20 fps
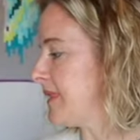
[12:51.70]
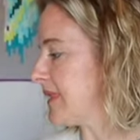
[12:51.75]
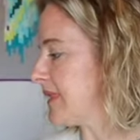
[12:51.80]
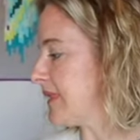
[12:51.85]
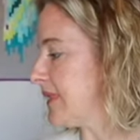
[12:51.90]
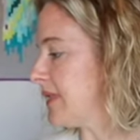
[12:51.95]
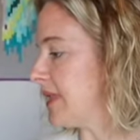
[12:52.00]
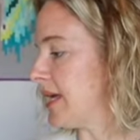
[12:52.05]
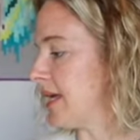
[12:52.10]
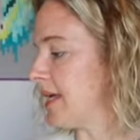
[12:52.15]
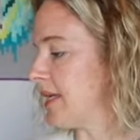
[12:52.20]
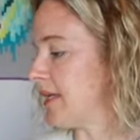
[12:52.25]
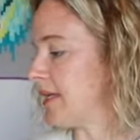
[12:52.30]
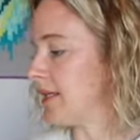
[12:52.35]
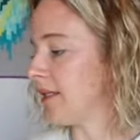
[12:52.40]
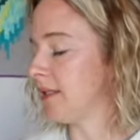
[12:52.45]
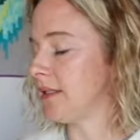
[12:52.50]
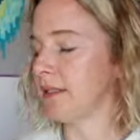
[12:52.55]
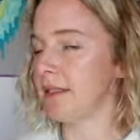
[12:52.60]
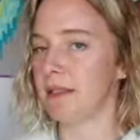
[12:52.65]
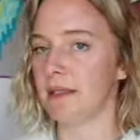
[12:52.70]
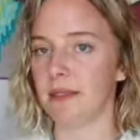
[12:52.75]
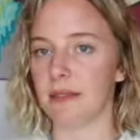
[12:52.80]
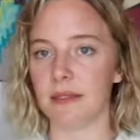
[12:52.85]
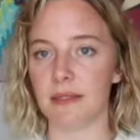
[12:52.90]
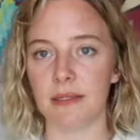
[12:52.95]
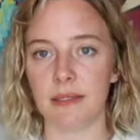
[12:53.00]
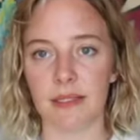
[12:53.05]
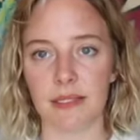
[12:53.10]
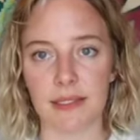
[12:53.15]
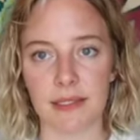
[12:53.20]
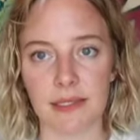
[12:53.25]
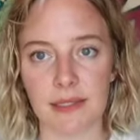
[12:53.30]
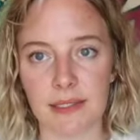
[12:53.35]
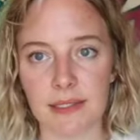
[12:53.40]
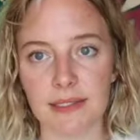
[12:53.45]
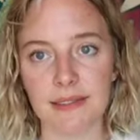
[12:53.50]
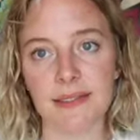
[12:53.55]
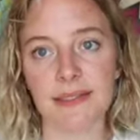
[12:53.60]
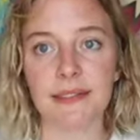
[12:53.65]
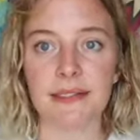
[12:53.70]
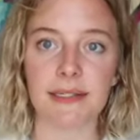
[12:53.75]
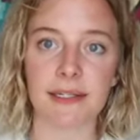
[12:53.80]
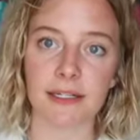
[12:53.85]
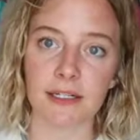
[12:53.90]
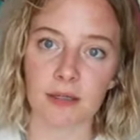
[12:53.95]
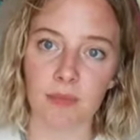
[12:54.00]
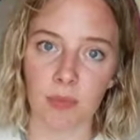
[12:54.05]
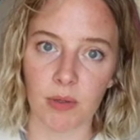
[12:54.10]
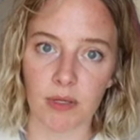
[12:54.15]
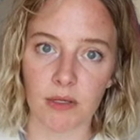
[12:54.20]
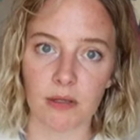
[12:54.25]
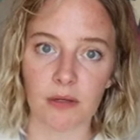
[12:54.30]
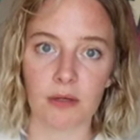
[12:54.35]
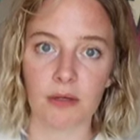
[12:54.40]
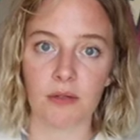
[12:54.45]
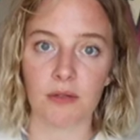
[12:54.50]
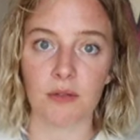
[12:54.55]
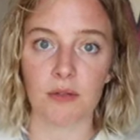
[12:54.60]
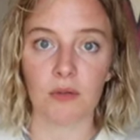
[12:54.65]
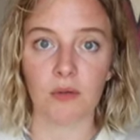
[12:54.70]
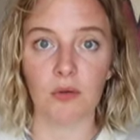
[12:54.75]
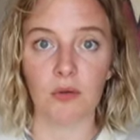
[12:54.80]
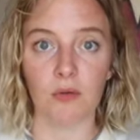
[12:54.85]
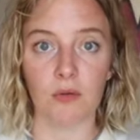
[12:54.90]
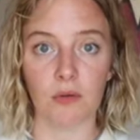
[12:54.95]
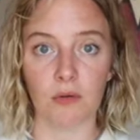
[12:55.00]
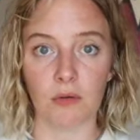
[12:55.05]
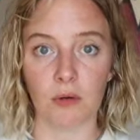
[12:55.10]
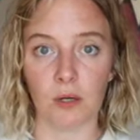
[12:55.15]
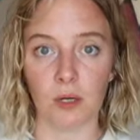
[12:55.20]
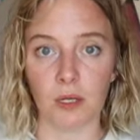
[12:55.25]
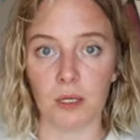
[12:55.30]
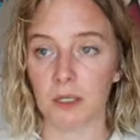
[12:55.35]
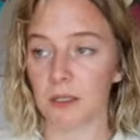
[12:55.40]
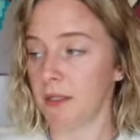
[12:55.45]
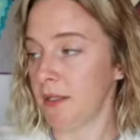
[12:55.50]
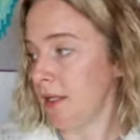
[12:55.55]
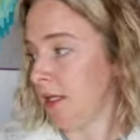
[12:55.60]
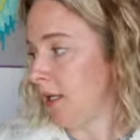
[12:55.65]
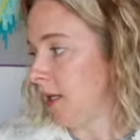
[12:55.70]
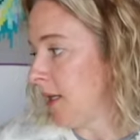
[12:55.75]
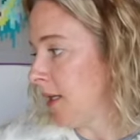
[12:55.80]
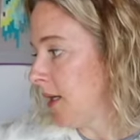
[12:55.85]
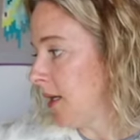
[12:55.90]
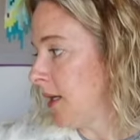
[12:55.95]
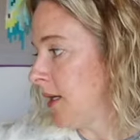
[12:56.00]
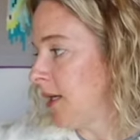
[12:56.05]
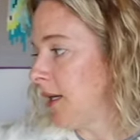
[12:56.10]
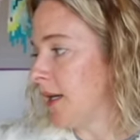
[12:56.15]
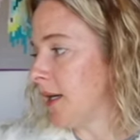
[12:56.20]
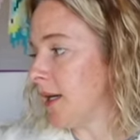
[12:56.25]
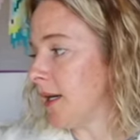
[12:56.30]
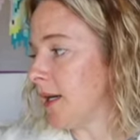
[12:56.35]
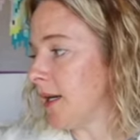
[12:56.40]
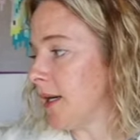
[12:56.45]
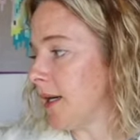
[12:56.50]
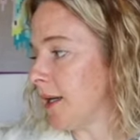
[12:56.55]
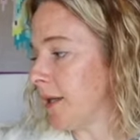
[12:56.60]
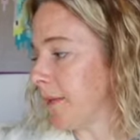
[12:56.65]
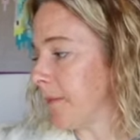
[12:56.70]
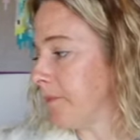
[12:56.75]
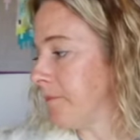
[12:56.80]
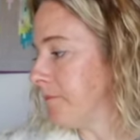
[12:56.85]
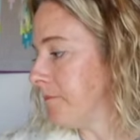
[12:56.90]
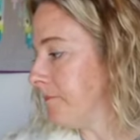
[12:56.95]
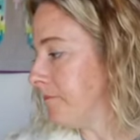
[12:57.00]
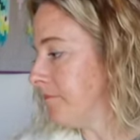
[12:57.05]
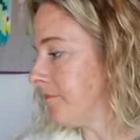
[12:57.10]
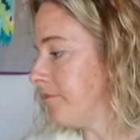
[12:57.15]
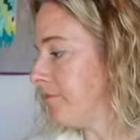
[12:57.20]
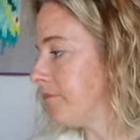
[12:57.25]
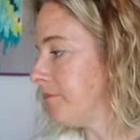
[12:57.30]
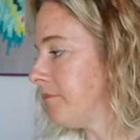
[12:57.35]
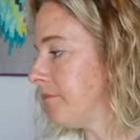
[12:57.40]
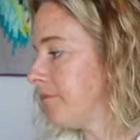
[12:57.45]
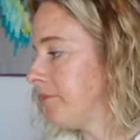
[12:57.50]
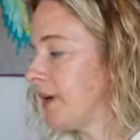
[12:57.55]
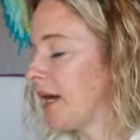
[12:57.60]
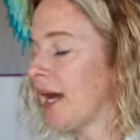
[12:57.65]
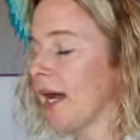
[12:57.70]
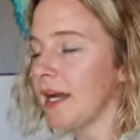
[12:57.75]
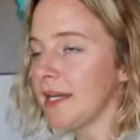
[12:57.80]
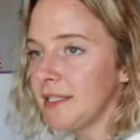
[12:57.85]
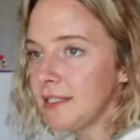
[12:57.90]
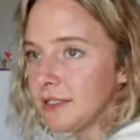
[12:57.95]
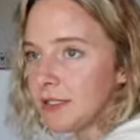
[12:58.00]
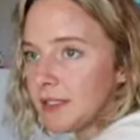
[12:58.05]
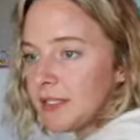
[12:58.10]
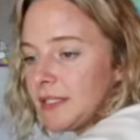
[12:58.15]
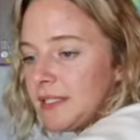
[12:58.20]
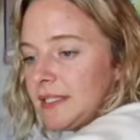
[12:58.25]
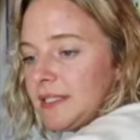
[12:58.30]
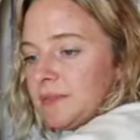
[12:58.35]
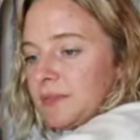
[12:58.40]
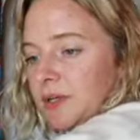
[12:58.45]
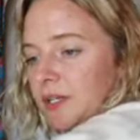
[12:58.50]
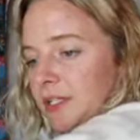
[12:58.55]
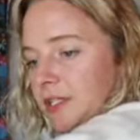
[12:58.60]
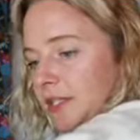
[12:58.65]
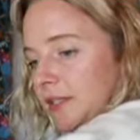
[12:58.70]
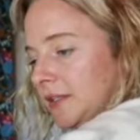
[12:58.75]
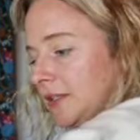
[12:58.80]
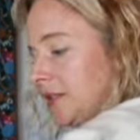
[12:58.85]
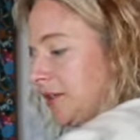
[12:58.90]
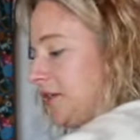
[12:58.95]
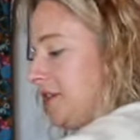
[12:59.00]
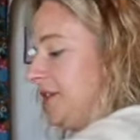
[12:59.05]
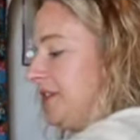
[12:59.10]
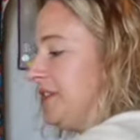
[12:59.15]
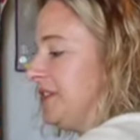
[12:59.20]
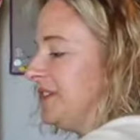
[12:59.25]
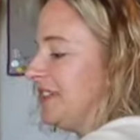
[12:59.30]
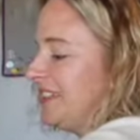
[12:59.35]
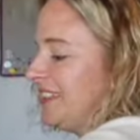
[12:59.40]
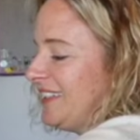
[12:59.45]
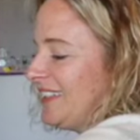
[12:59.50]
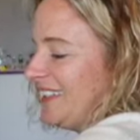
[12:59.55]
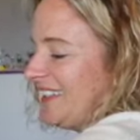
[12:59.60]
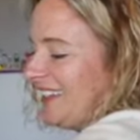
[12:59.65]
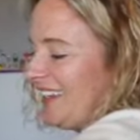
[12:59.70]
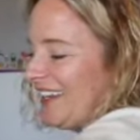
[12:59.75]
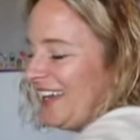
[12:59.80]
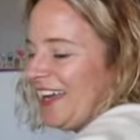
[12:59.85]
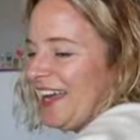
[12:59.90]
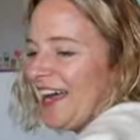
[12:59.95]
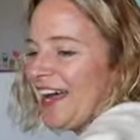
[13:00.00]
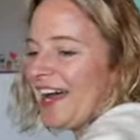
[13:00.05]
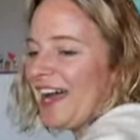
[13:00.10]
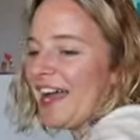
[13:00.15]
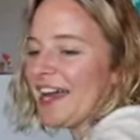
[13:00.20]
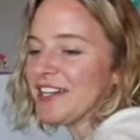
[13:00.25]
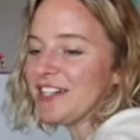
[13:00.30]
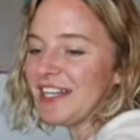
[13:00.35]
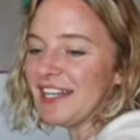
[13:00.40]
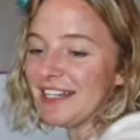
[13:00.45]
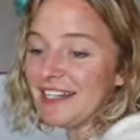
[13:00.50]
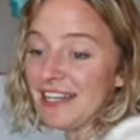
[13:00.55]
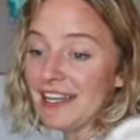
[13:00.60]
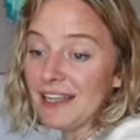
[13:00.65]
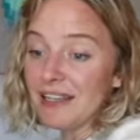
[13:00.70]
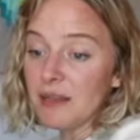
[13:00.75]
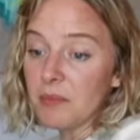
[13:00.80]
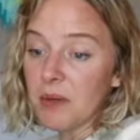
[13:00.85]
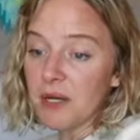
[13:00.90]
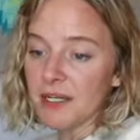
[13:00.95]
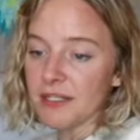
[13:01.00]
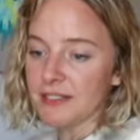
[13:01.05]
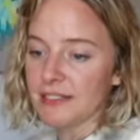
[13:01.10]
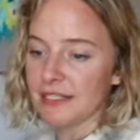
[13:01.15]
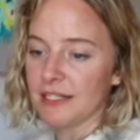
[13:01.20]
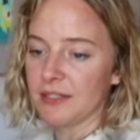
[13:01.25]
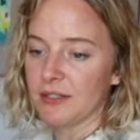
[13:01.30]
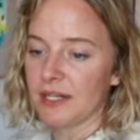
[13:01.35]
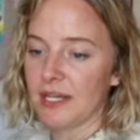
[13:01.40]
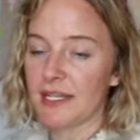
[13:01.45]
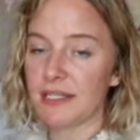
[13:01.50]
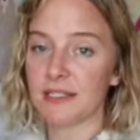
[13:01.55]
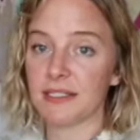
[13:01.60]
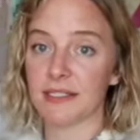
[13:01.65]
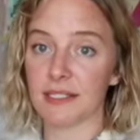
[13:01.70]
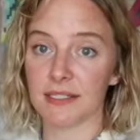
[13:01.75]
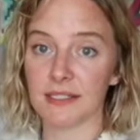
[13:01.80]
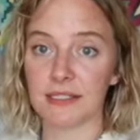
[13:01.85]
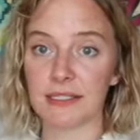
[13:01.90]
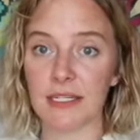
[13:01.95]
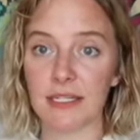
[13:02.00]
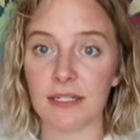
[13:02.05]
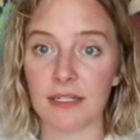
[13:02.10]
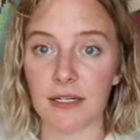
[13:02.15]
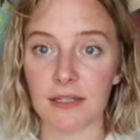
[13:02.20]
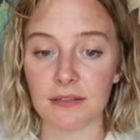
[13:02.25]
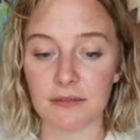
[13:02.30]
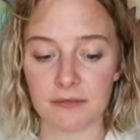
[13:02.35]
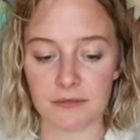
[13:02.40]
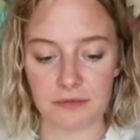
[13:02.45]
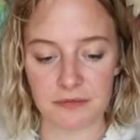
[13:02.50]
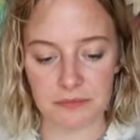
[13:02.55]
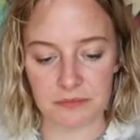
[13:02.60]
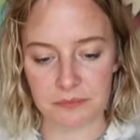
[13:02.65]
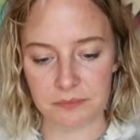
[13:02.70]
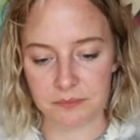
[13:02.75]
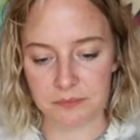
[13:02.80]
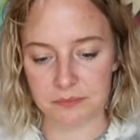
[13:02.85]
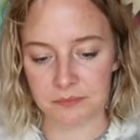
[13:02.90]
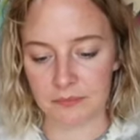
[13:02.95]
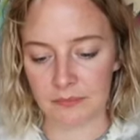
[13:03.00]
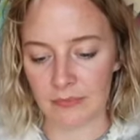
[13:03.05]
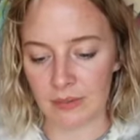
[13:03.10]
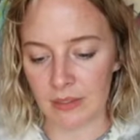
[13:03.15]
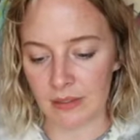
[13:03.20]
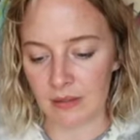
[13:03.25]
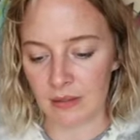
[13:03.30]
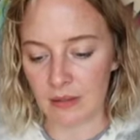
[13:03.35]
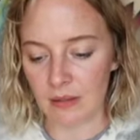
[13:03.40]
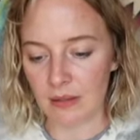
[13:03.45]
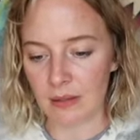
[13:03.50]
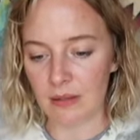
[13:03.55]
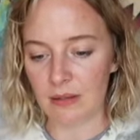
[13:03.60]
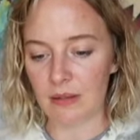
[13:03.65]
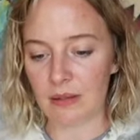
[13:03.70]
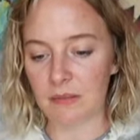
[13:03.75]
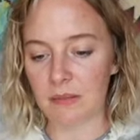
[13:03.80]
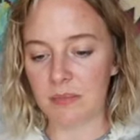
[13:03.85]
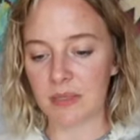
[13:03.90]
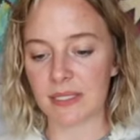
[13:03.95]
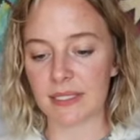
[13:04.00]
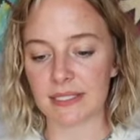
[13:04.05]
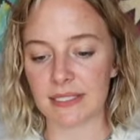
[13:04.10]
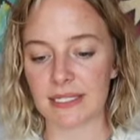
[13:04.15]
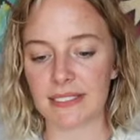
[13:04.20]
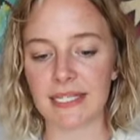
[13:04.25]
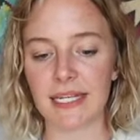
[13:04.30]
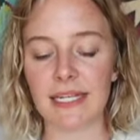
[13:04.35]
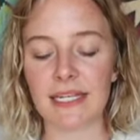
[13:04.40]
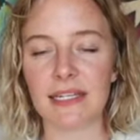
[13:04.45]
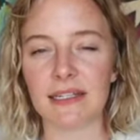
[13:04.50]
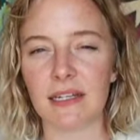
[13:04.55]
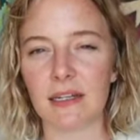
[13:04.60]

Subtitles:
And then this is the Harry Potter coup de grace. I started this project, I'll show you. I actually had to get the box out and dust it off because I take it